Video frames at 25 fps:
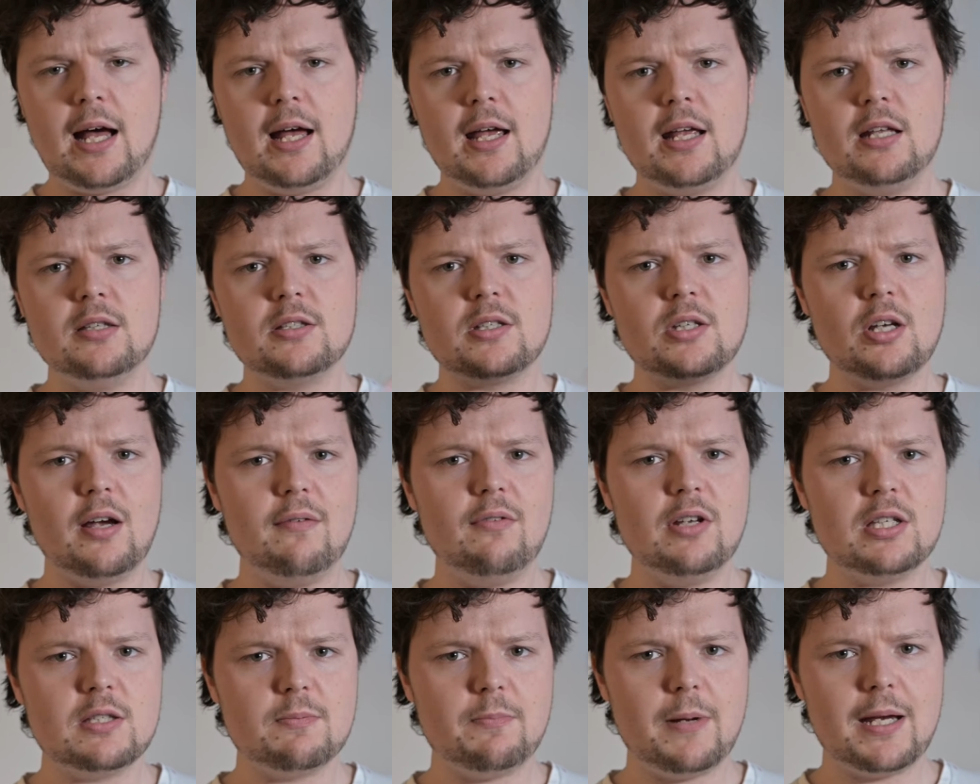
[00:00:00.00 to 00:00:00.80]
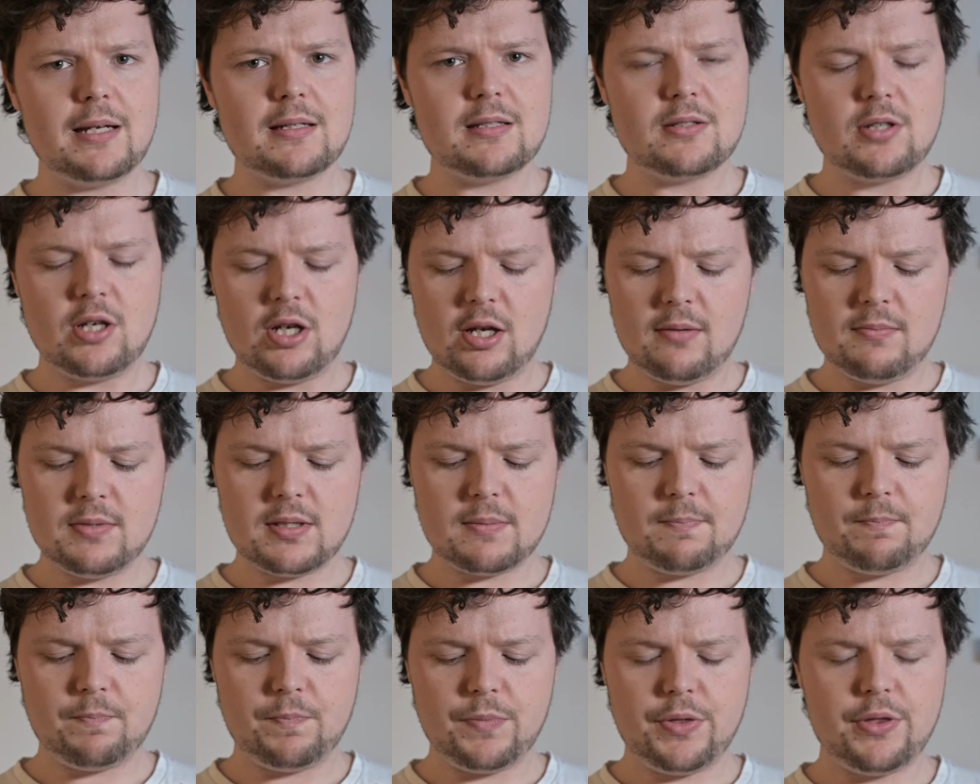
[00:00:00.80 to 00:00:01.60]
in Soviet specs
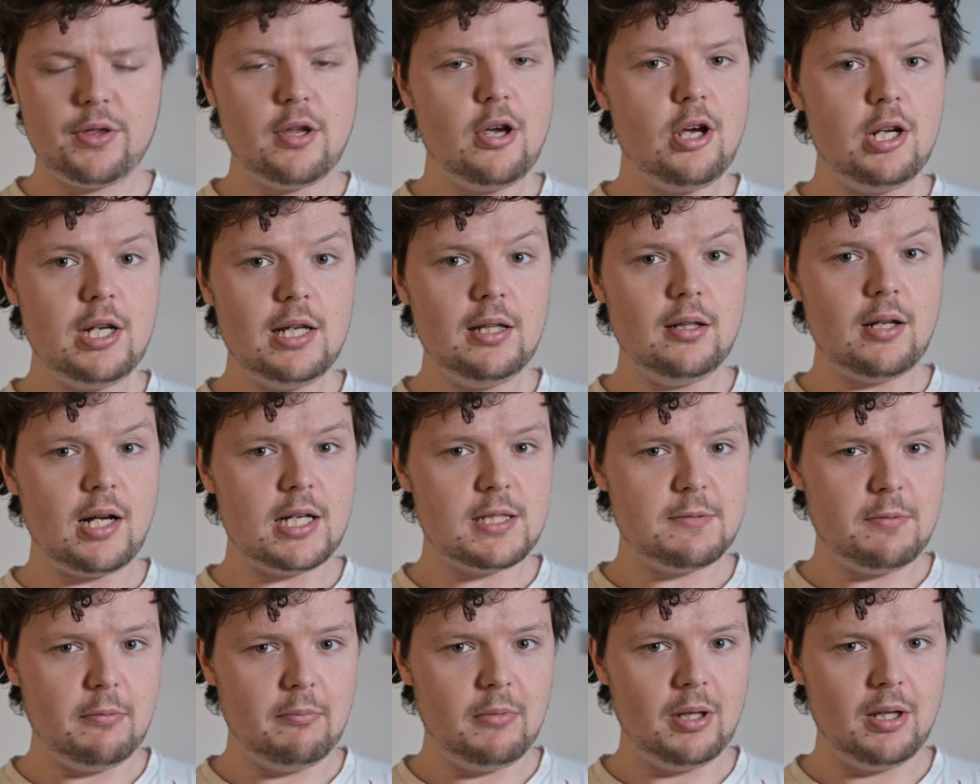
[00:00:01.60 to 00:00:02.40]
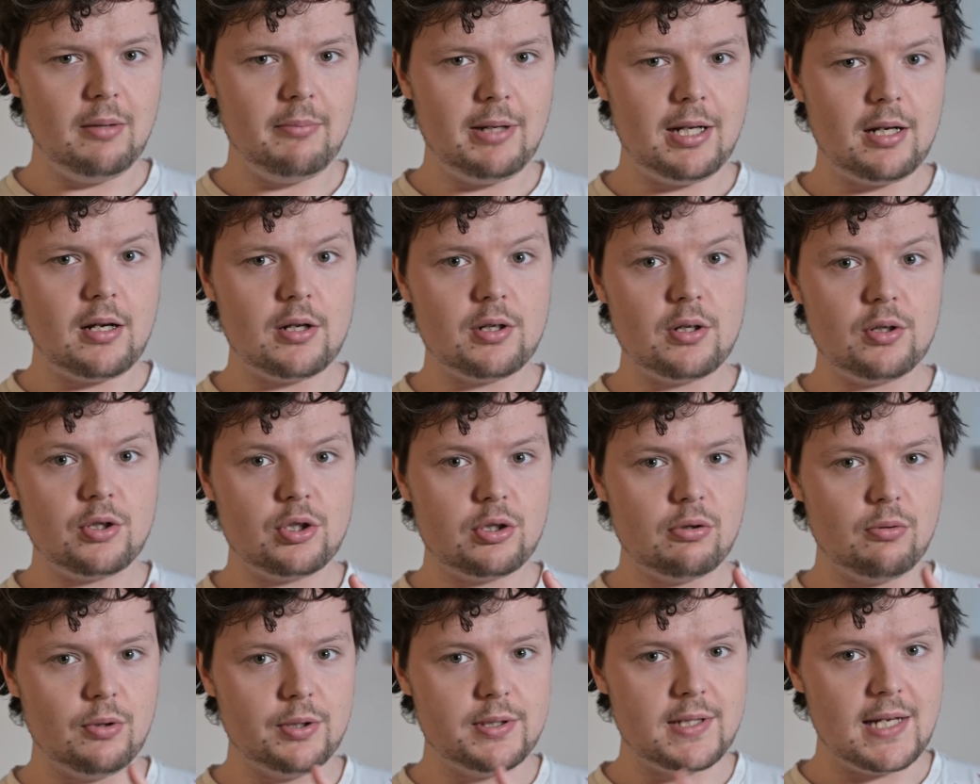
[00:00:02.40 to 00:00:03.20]
terms, 30 lines per millimeter
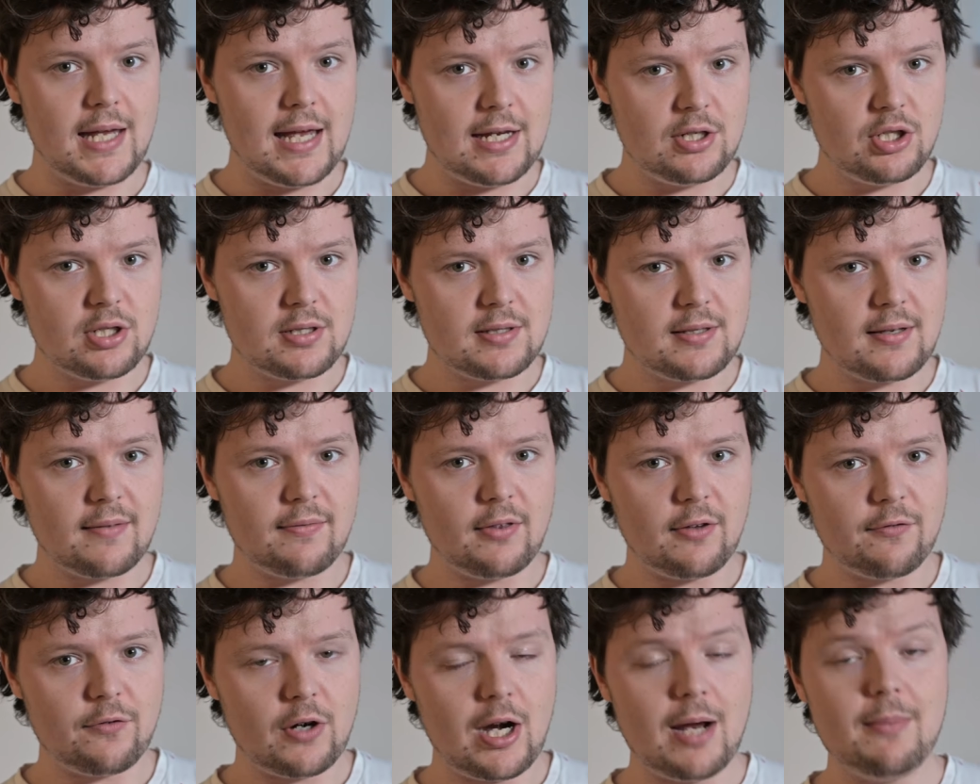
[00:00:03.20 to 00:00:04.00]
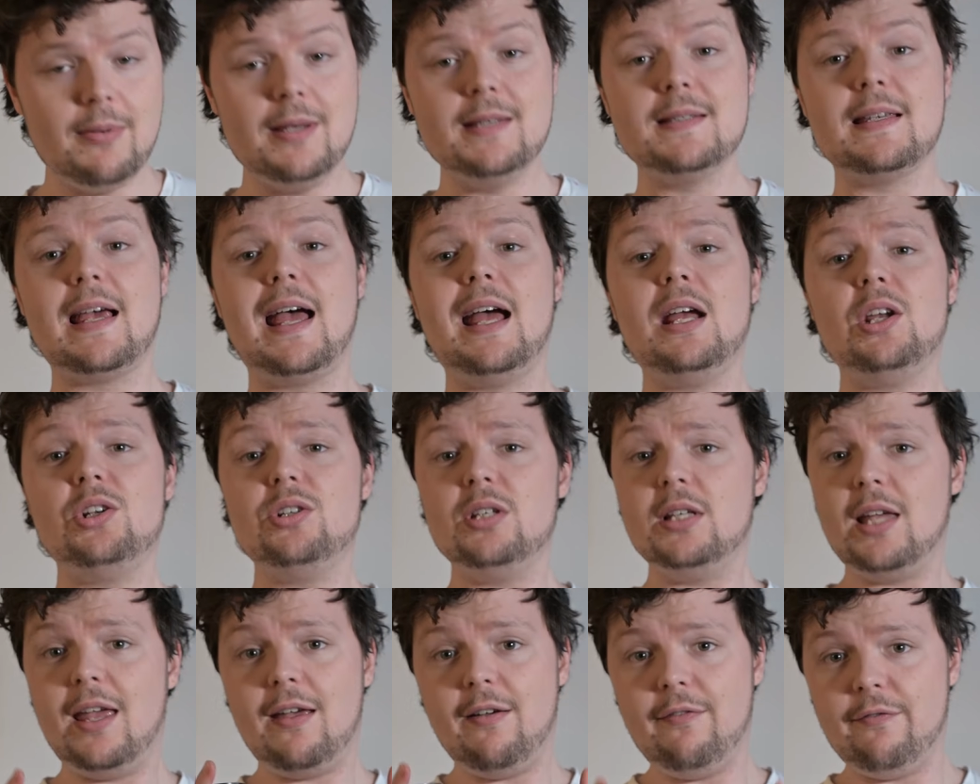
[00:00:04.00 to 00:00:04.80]
towards the edges of the frame is
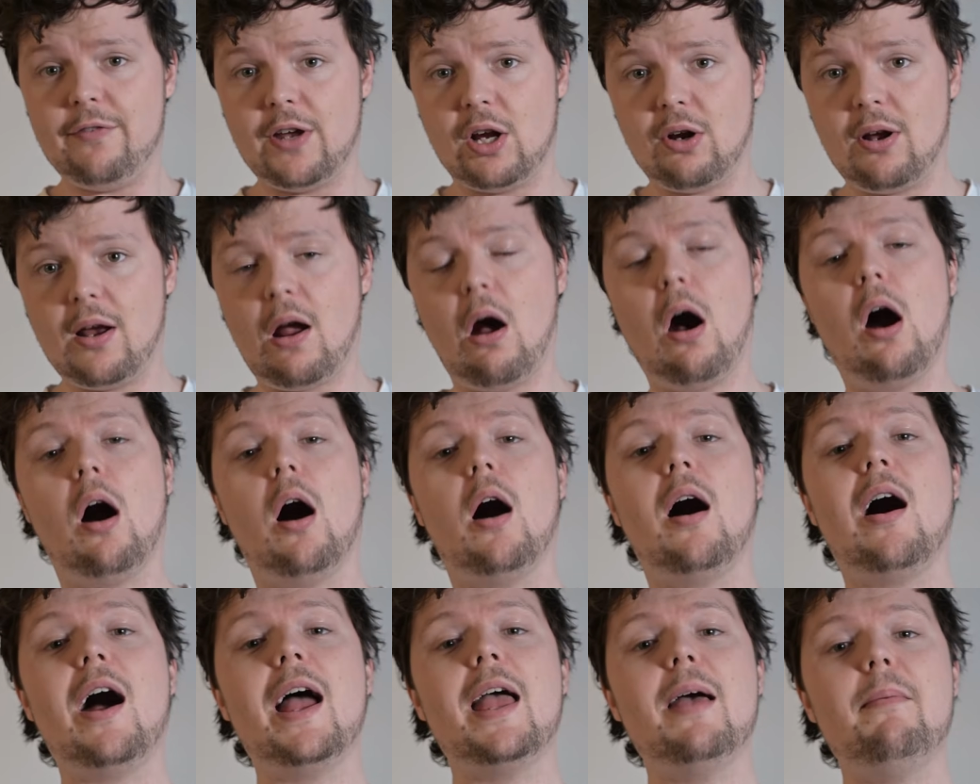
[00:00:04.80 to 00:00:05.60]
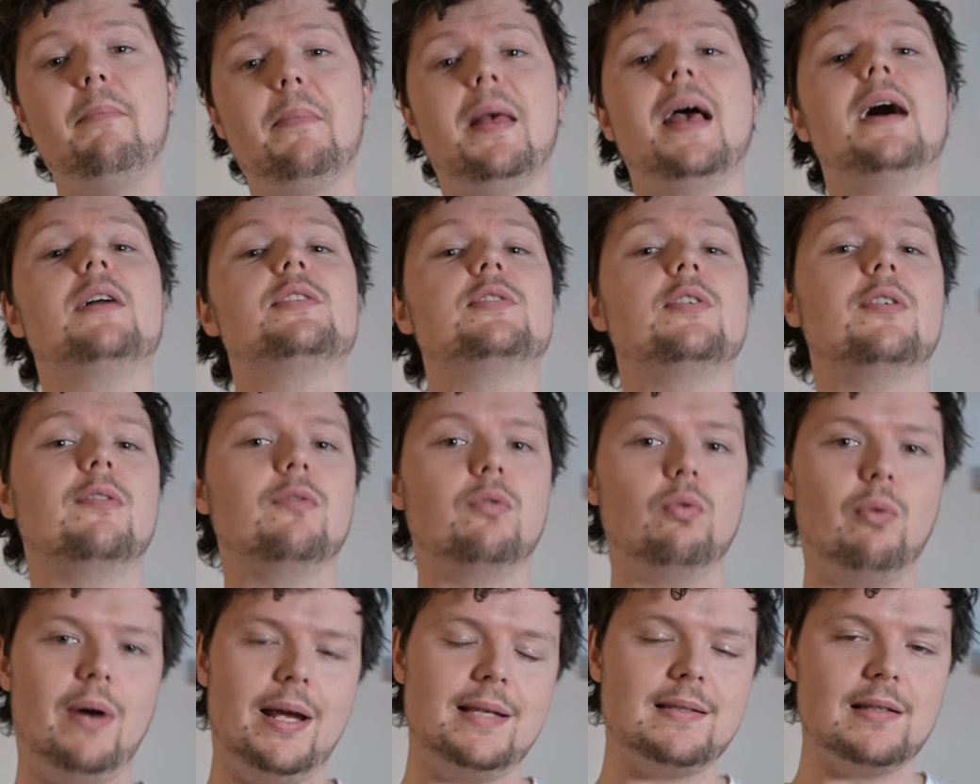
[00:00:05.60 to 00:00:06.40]
actually a very high amount of
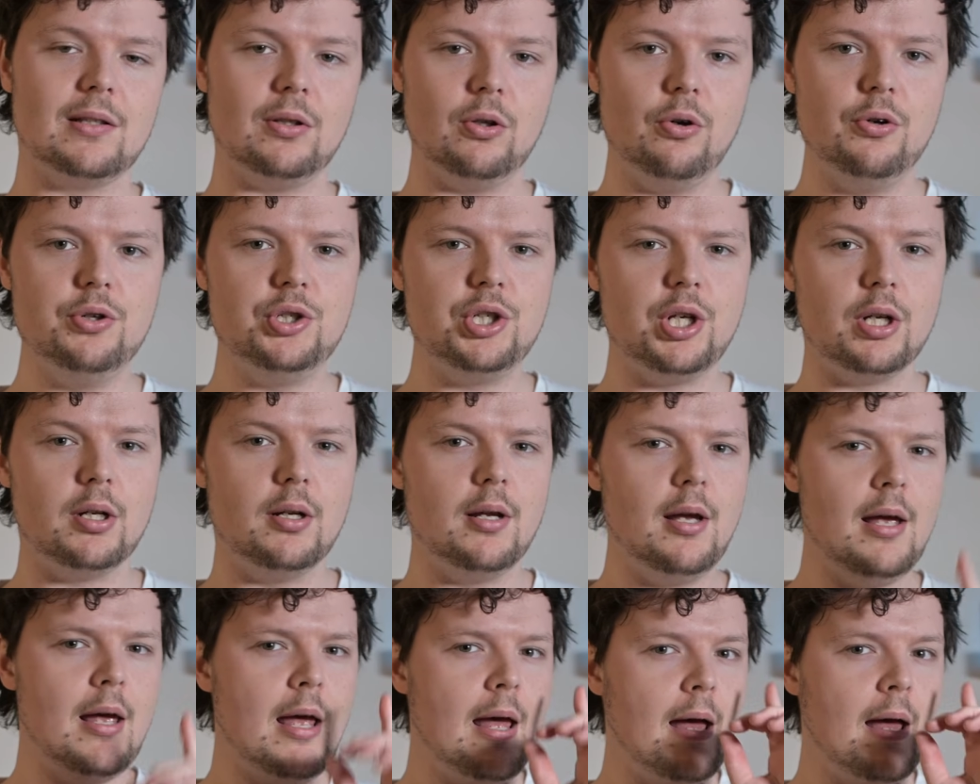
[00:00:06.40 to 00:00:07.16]
resolution,